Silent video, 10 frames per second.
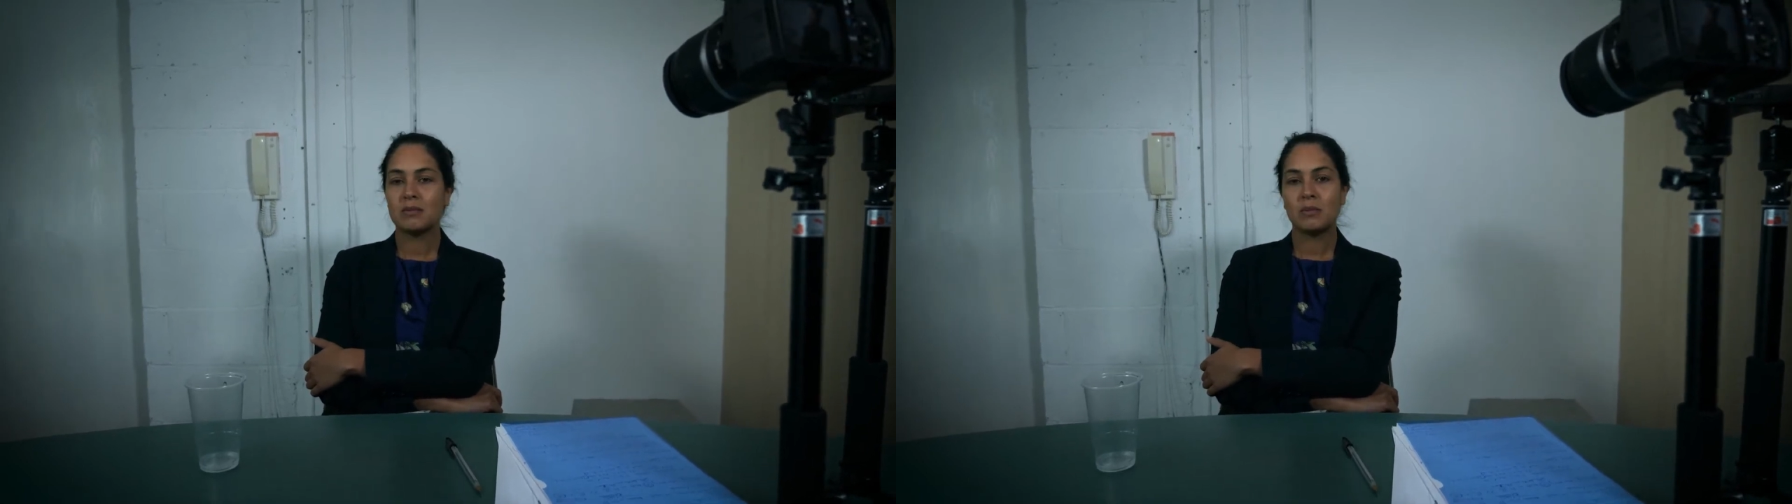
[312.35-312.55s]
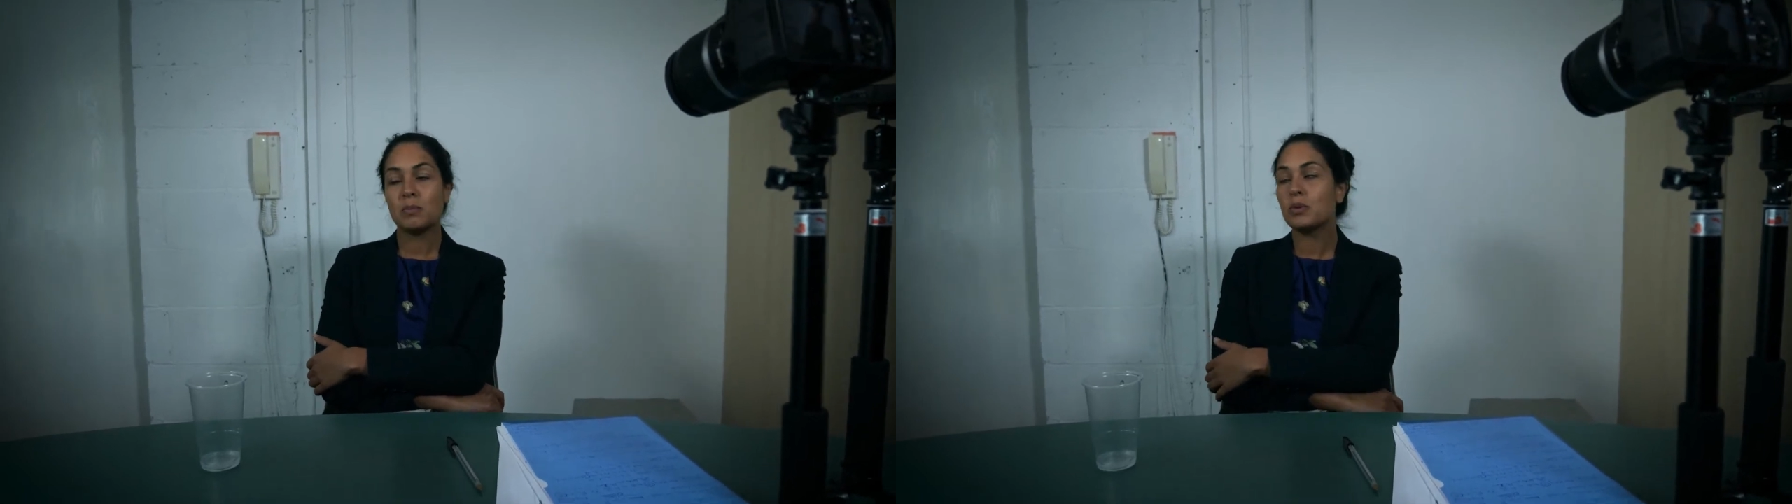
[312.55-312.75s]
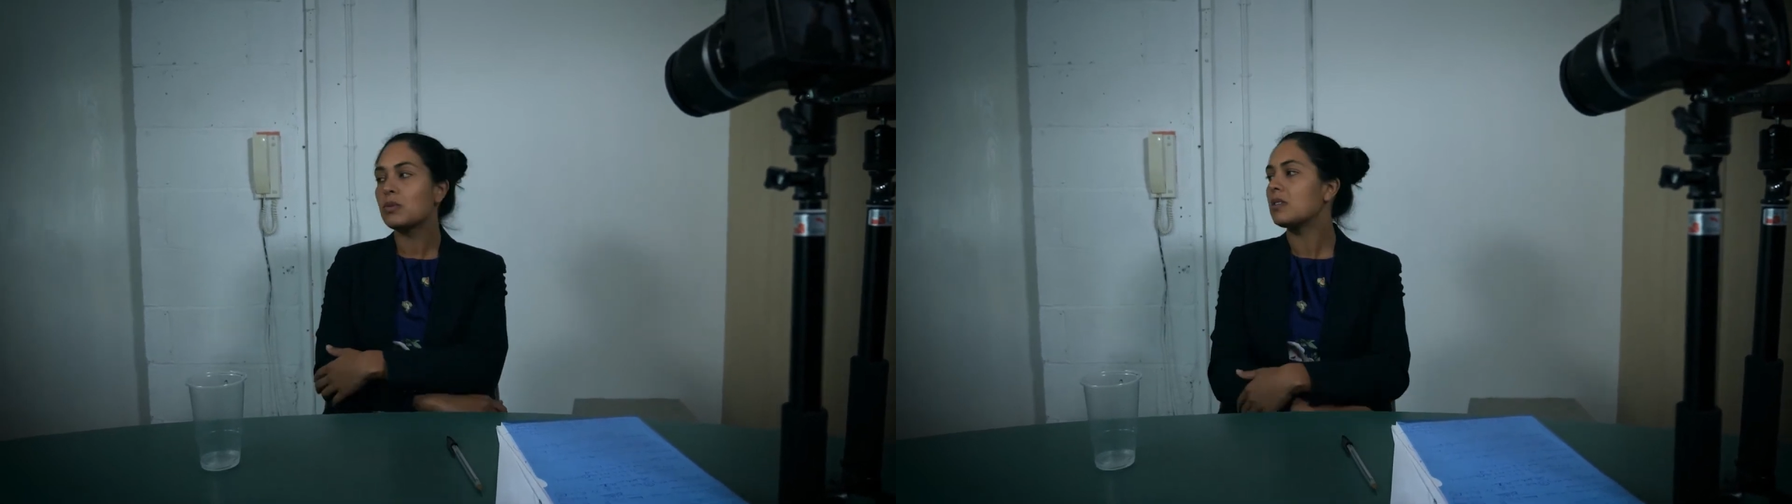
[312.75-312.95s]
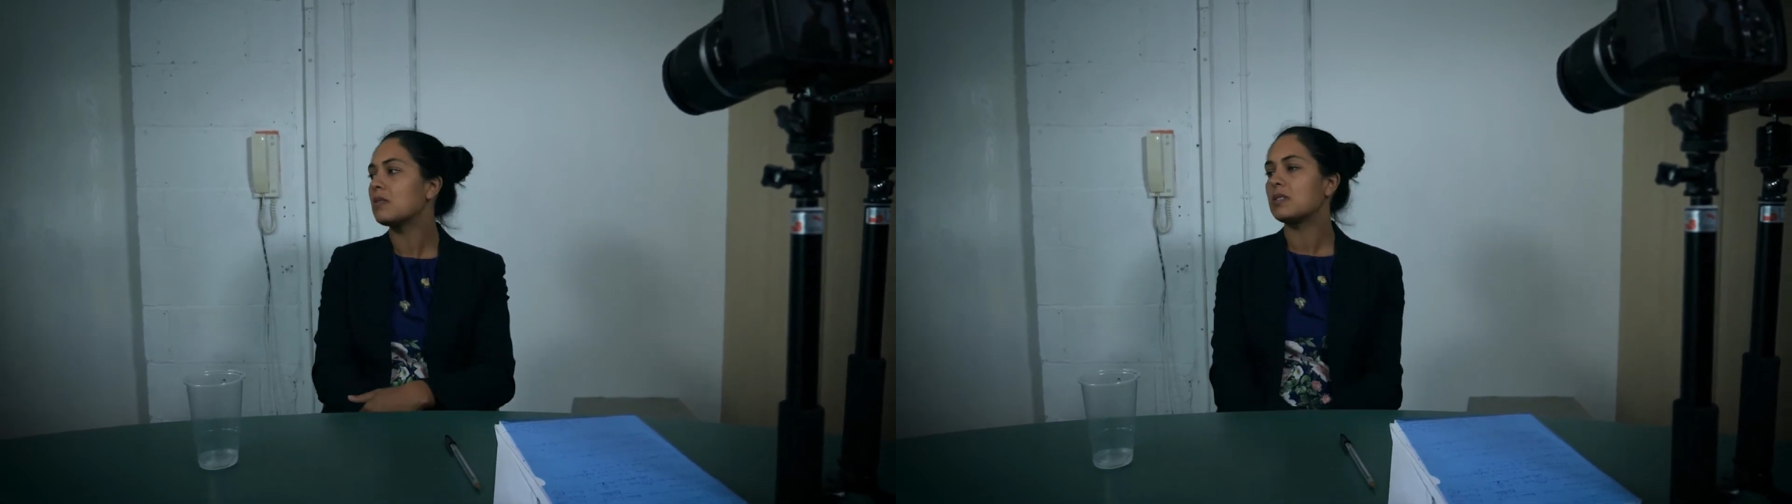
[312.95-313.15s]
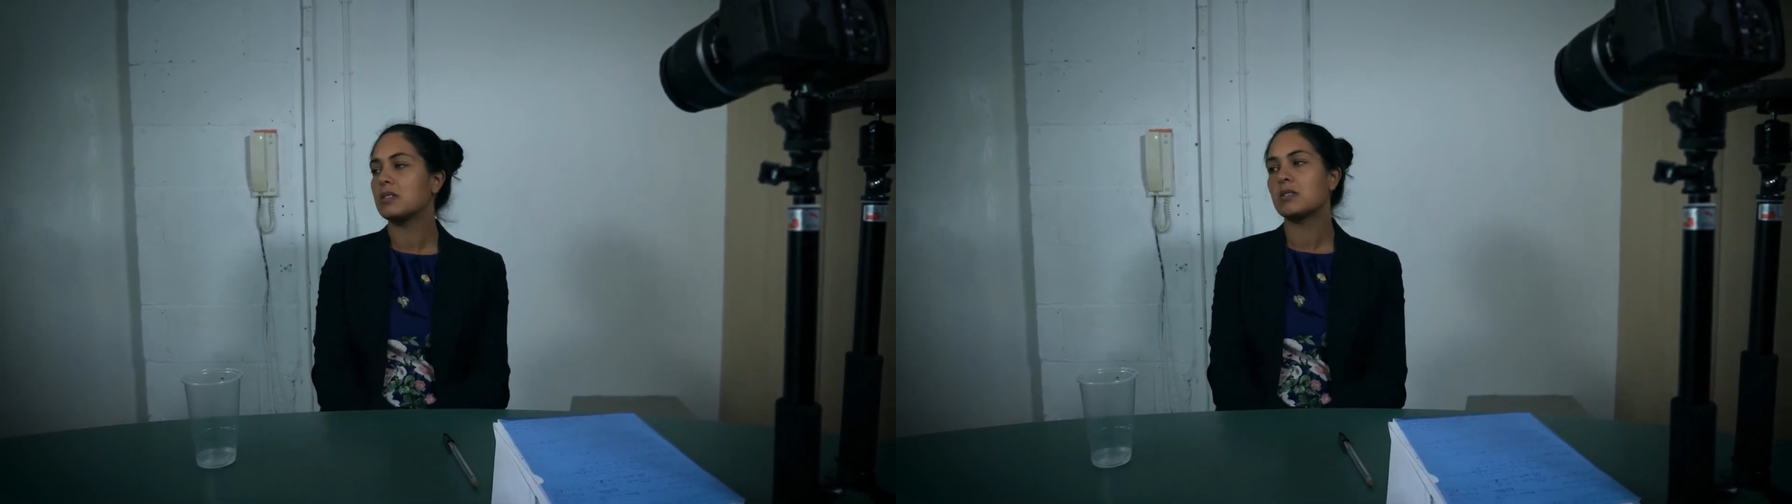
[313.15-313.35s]
We both
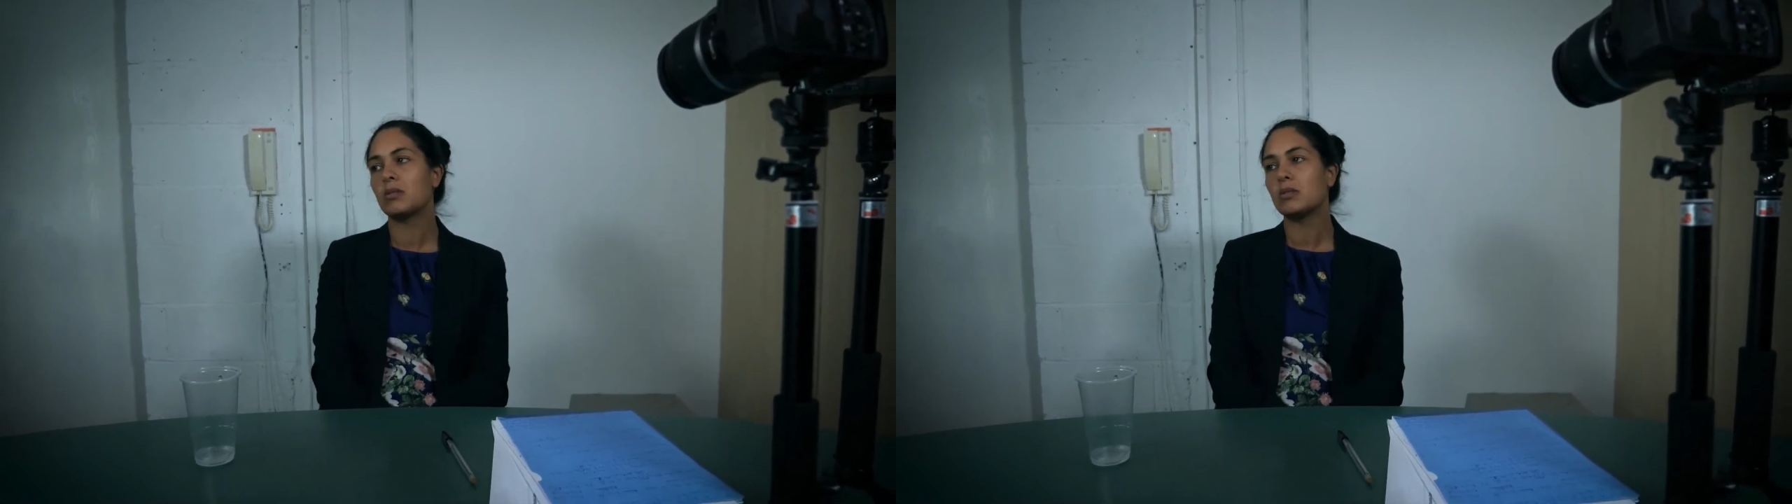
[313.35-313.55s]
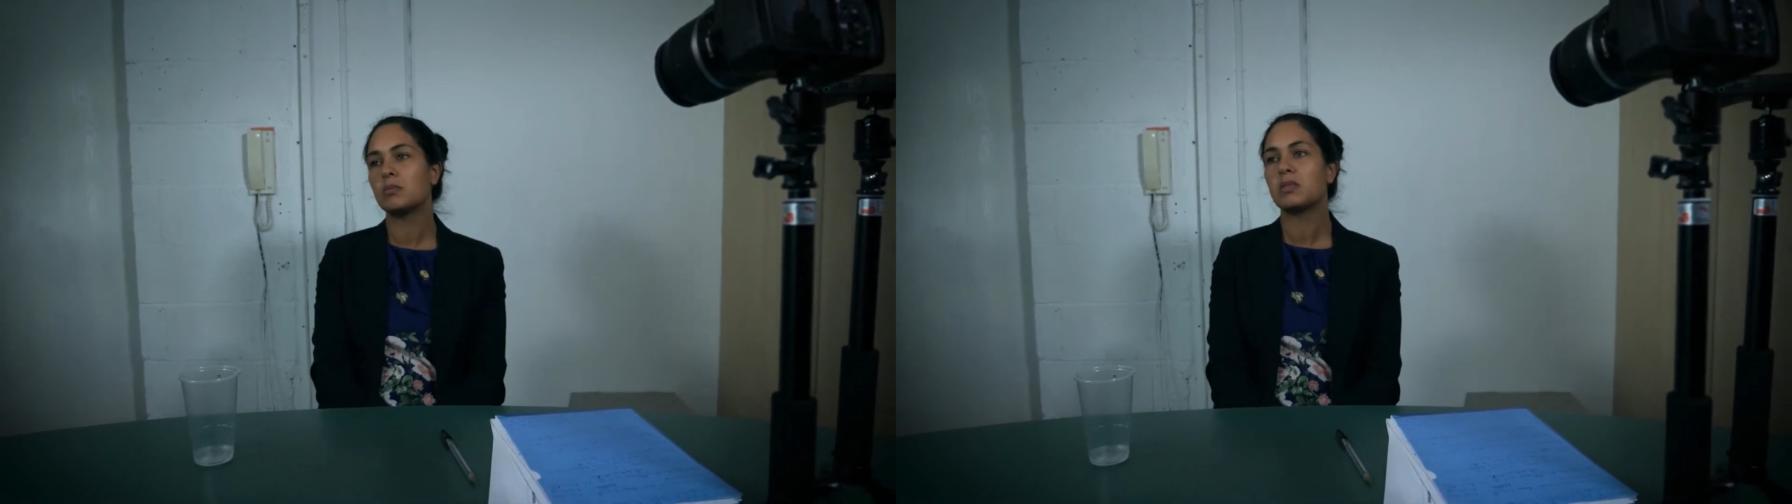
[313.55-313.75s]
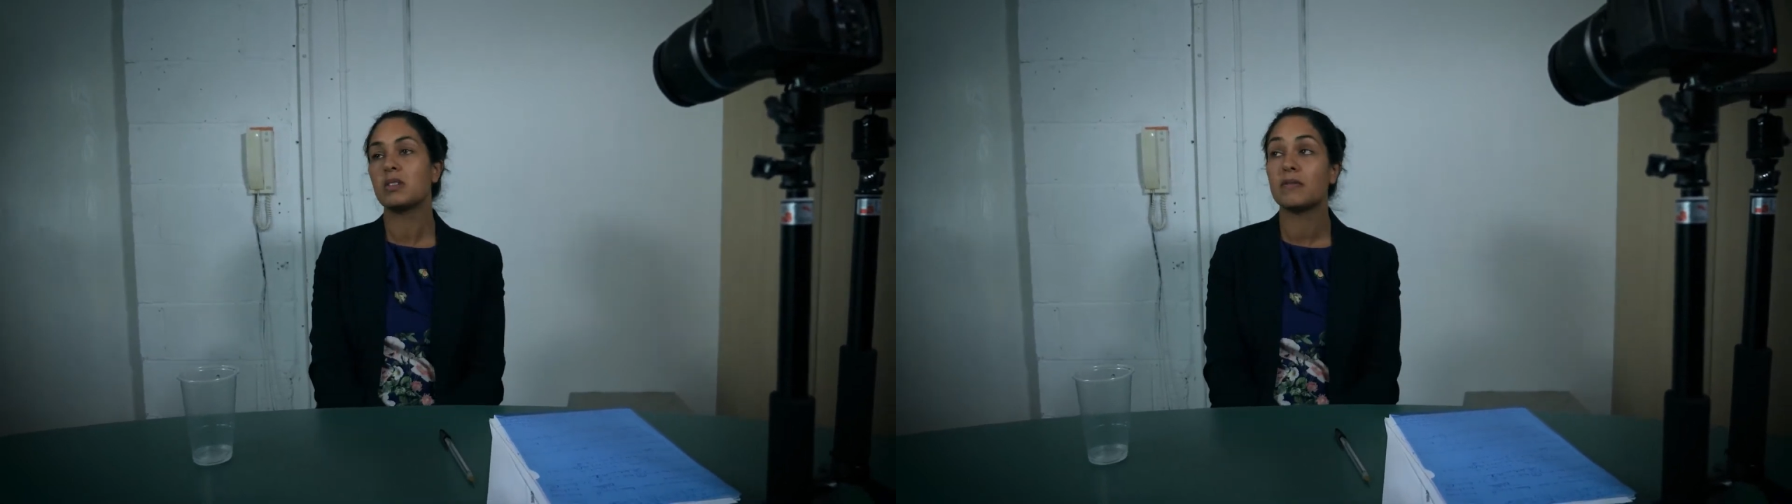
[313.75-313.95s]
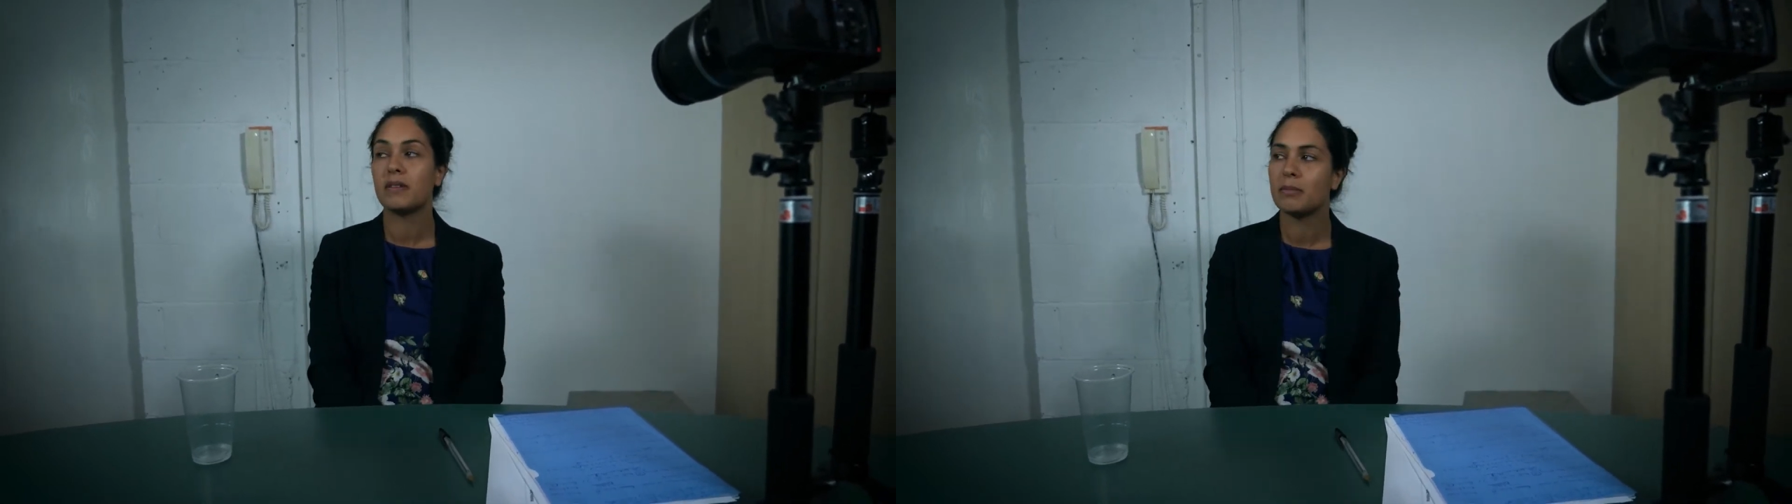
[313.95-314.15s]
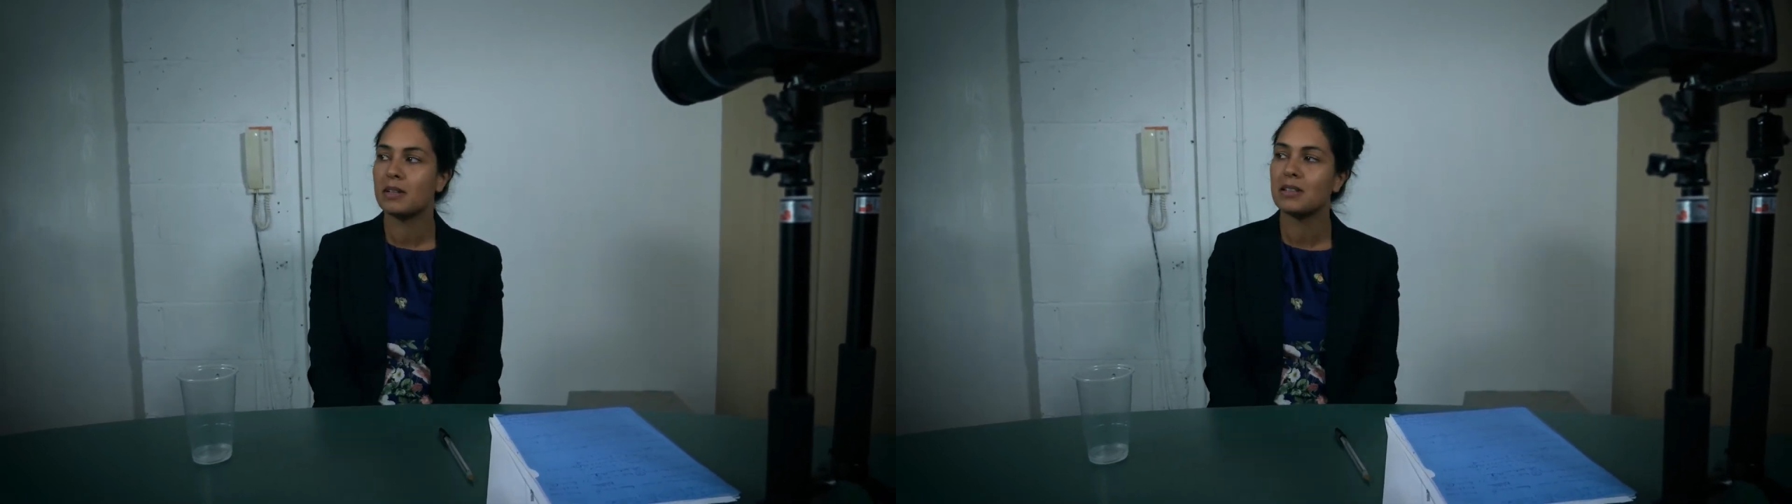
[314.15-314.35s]
lived at home with our
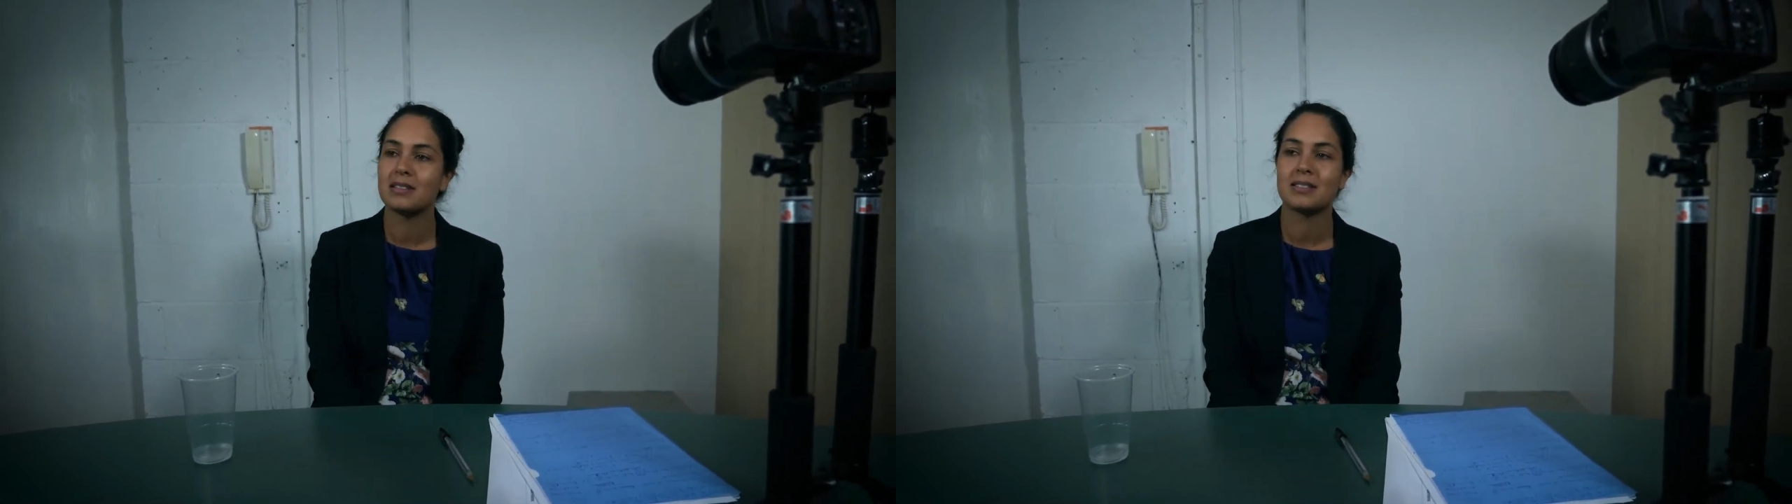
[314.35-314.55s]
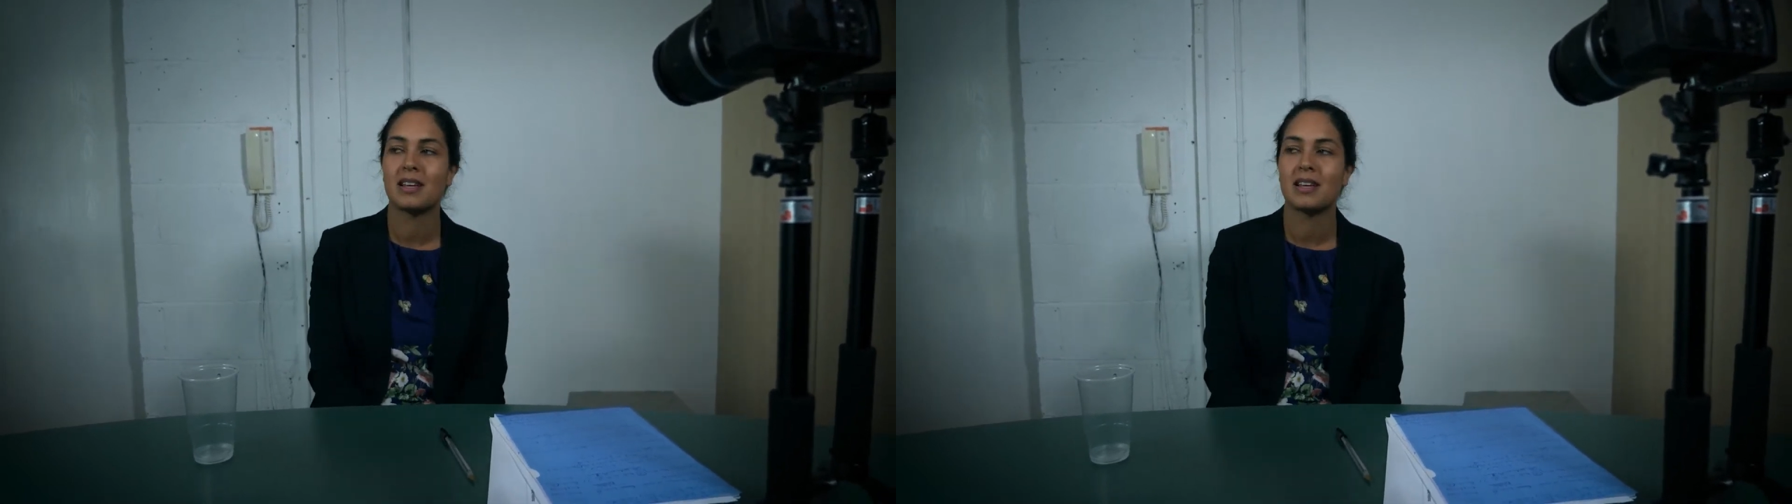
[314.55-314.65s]
families